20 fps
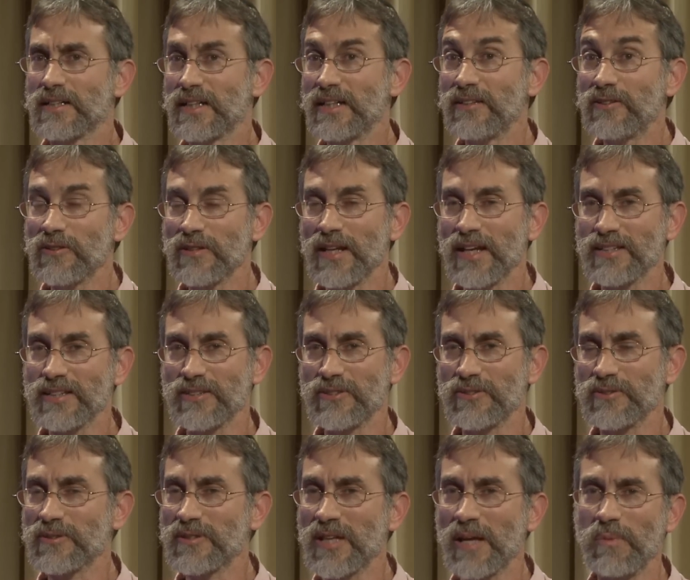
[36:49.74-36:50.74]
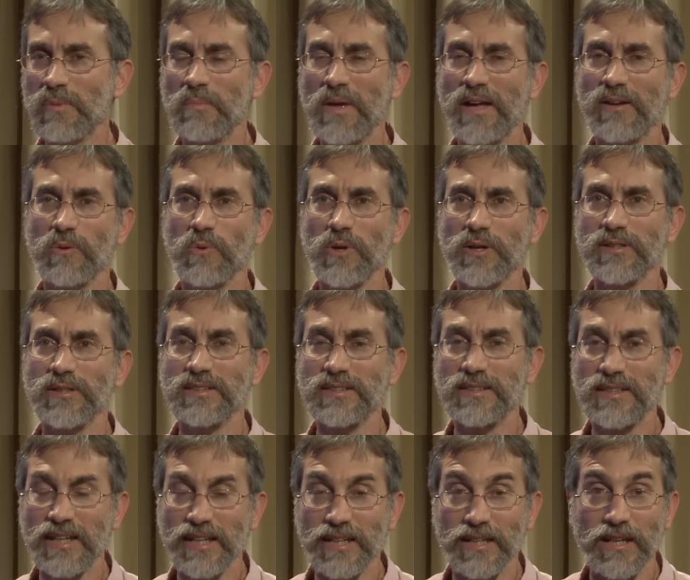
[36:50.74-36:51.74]
International Temple Mount Awareness
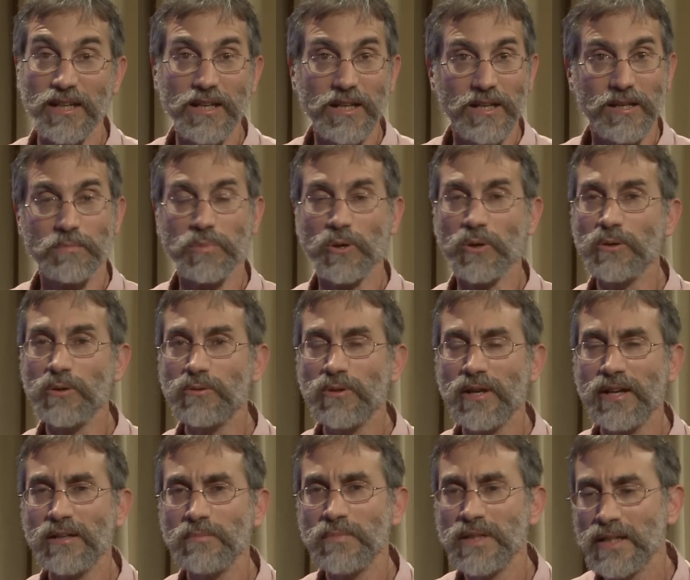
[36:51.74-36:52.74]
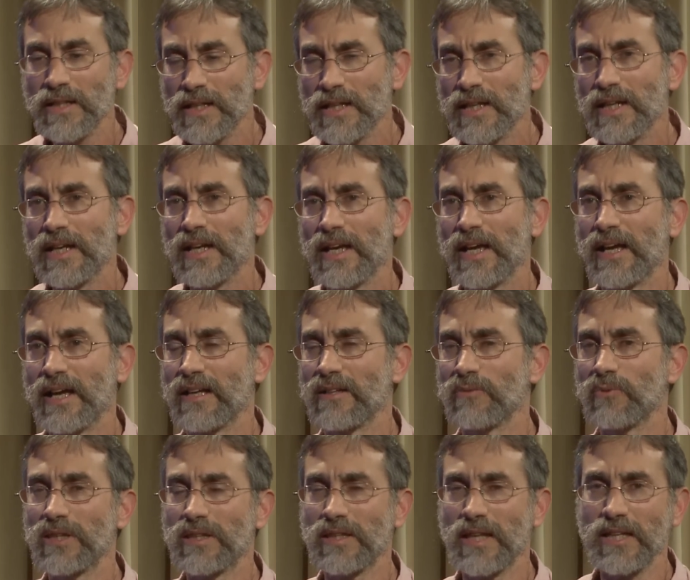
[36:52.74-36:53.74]
Day program. And
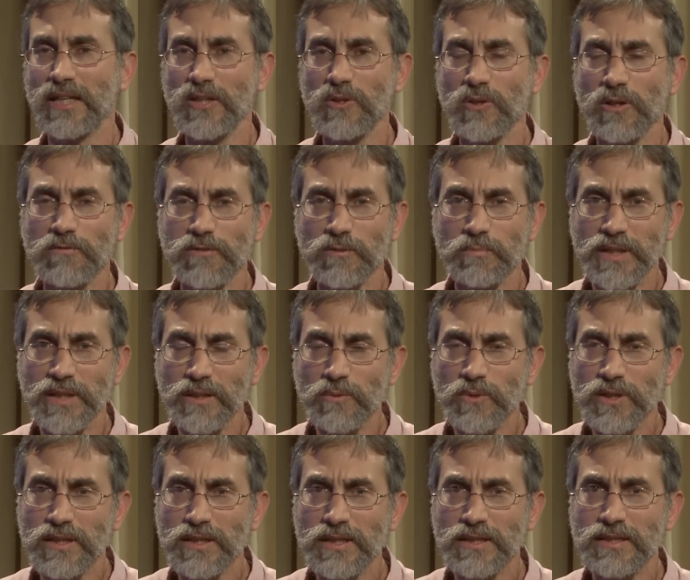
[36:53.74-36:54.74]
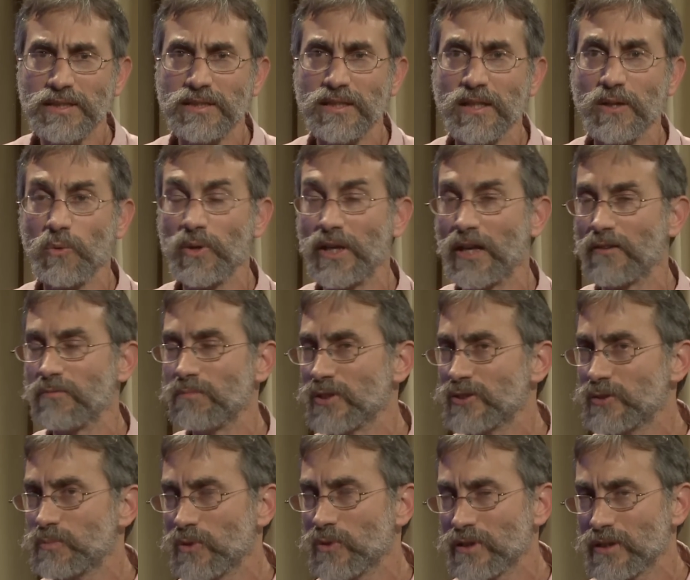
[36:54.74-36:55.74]
we thank you all for being with us. We have
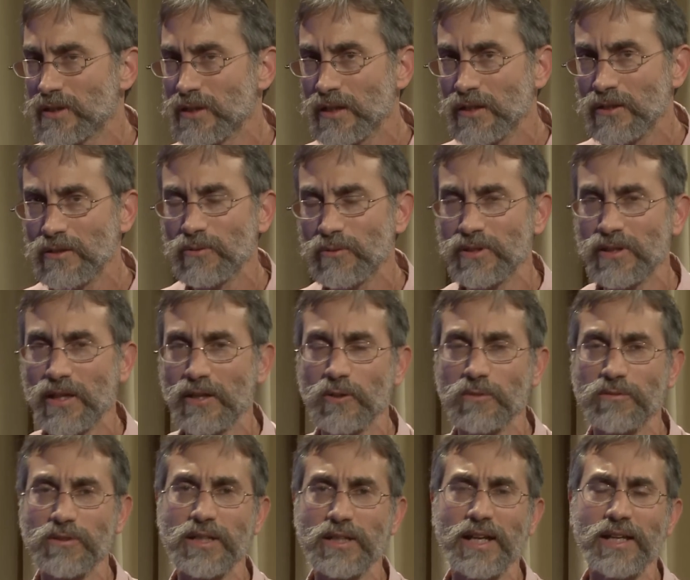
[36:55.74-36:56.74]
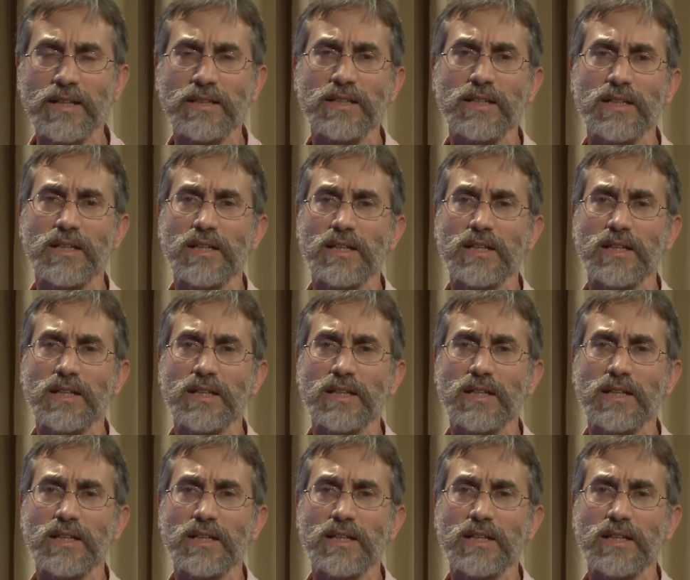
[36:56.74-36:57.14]
much more to go. We're not over yet.